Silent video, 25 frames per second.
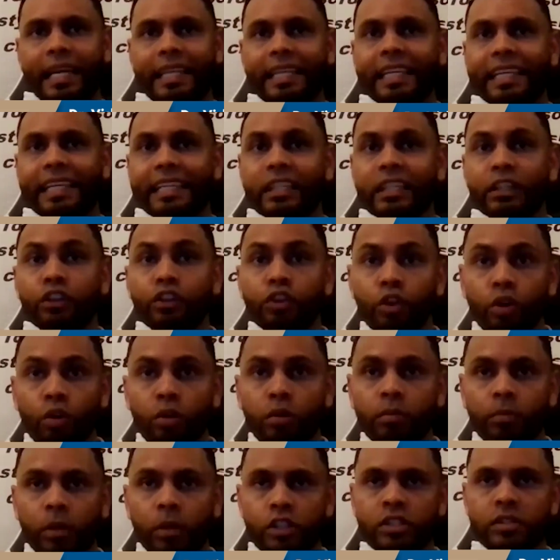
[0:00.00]
I didn't
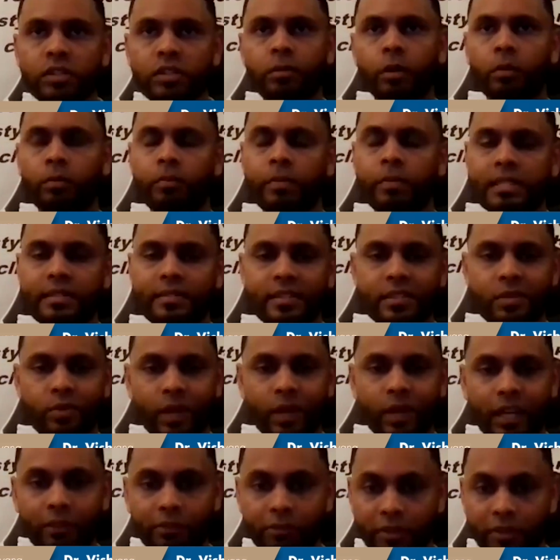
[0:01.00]
know much about business
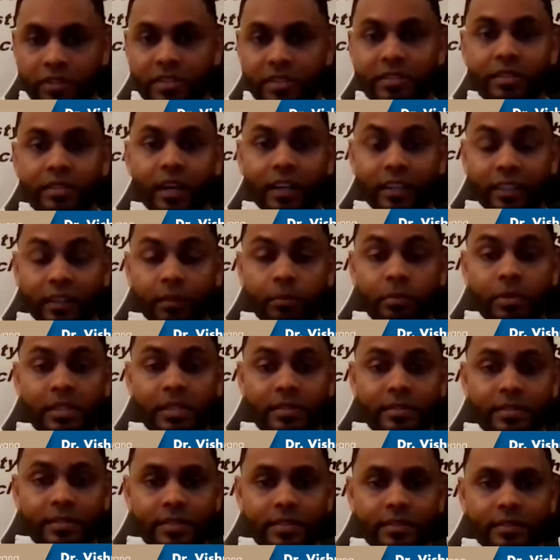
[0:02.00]
when I first started
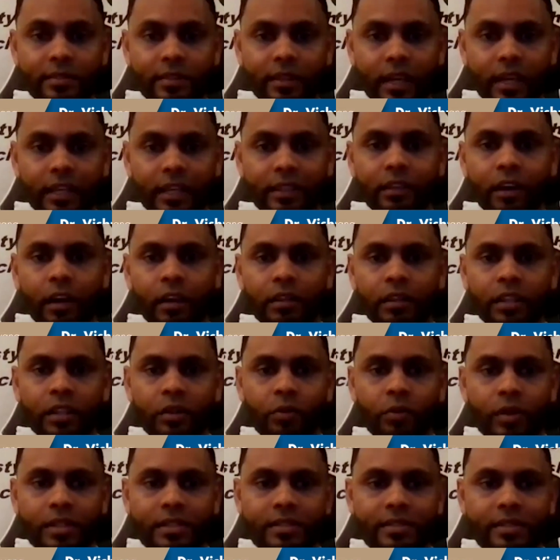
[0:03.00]
business. I thought
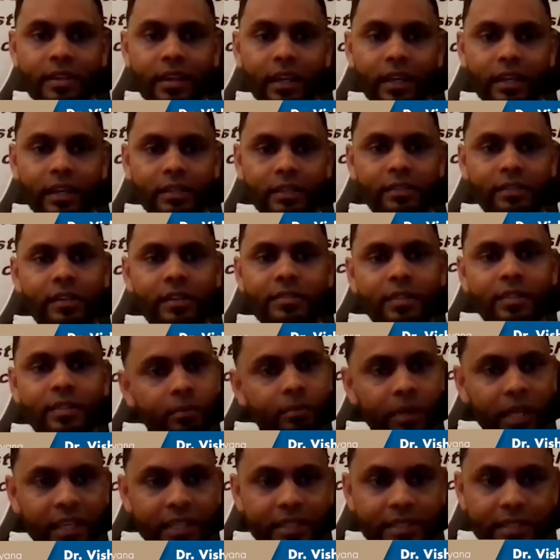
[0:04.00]
it was just
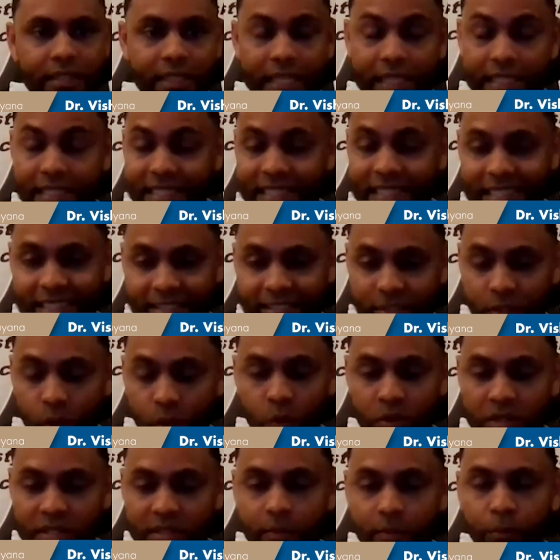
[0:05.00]
something
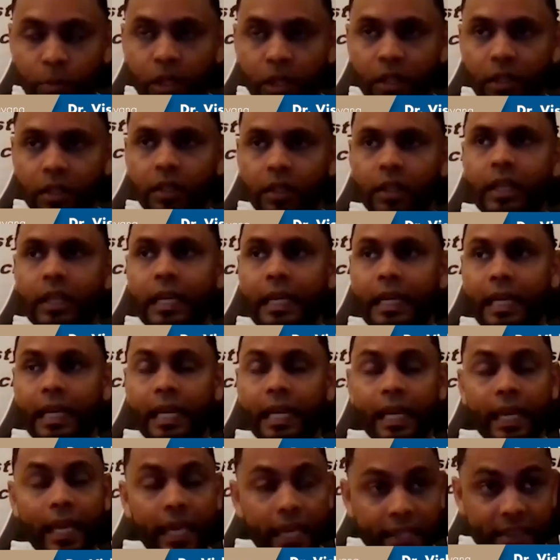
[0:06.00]
so simple.
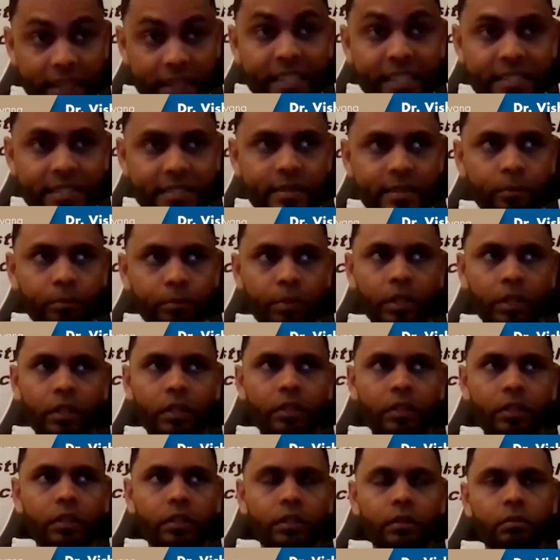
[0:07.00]
It is
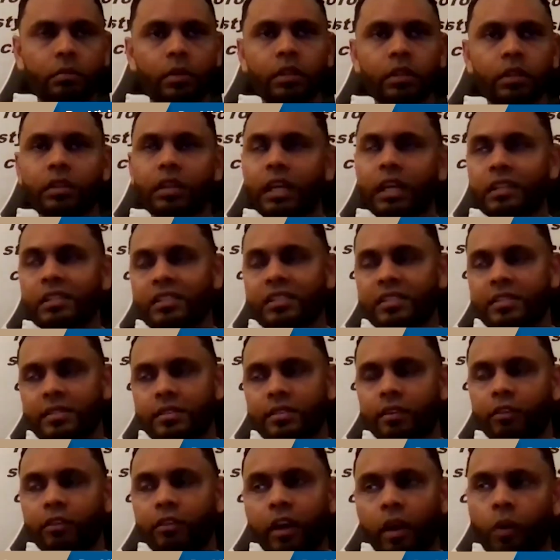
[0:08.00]
simple, but
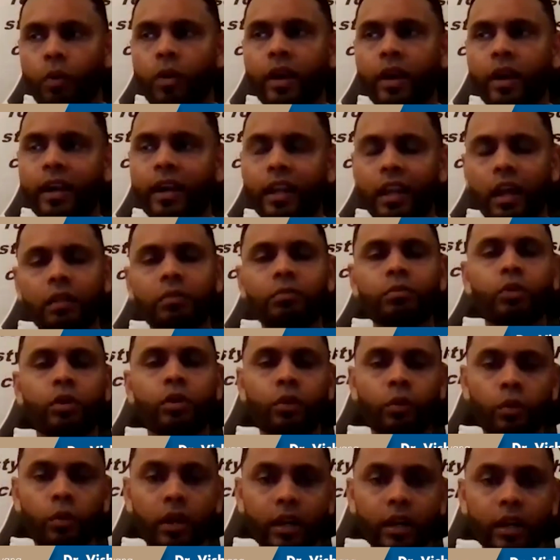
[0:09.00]
it's require a lot
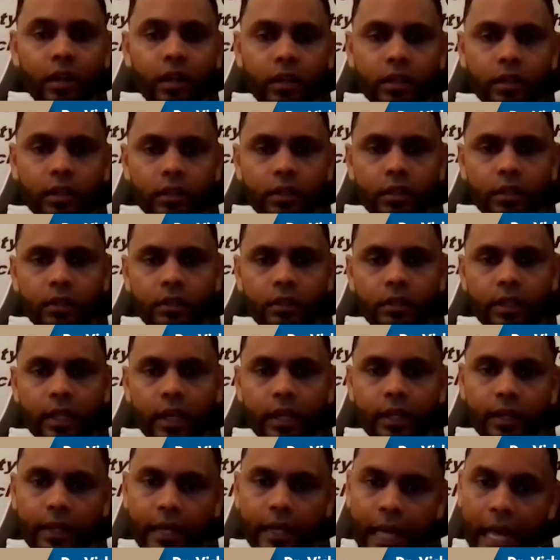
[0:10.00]
more work
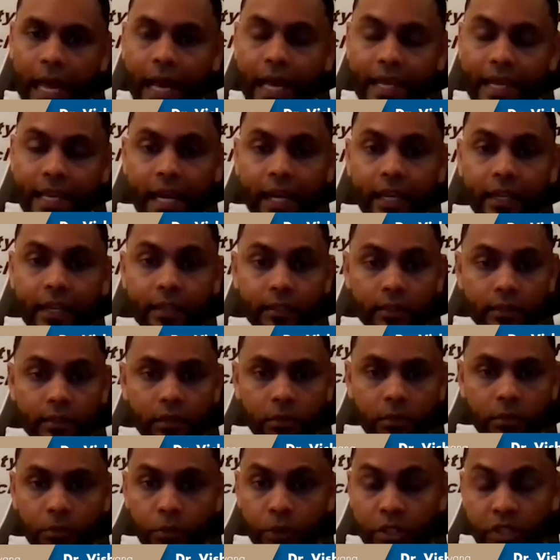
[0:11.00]
than I had
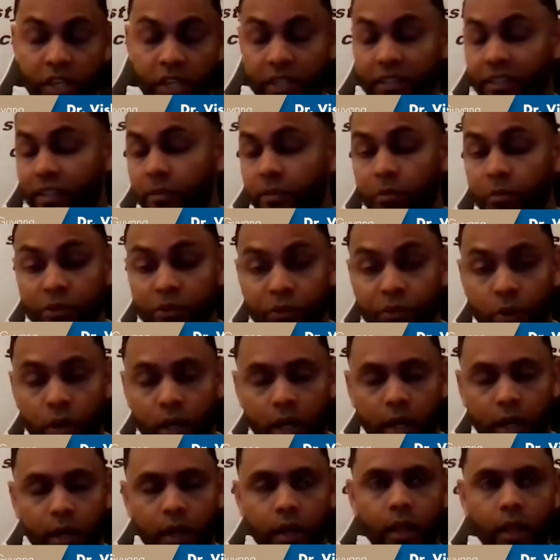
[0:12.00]
projected
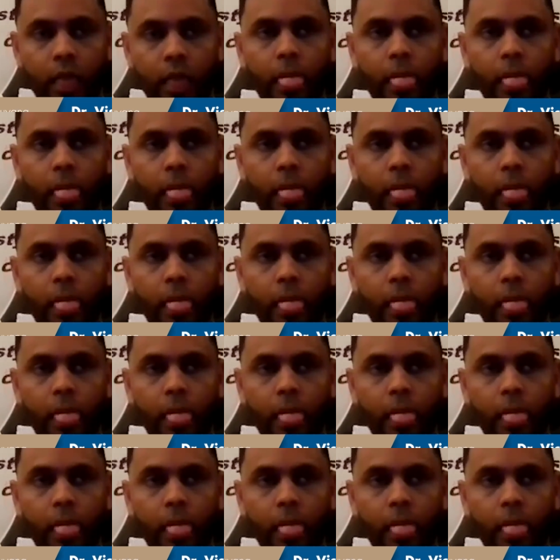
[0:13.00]
before.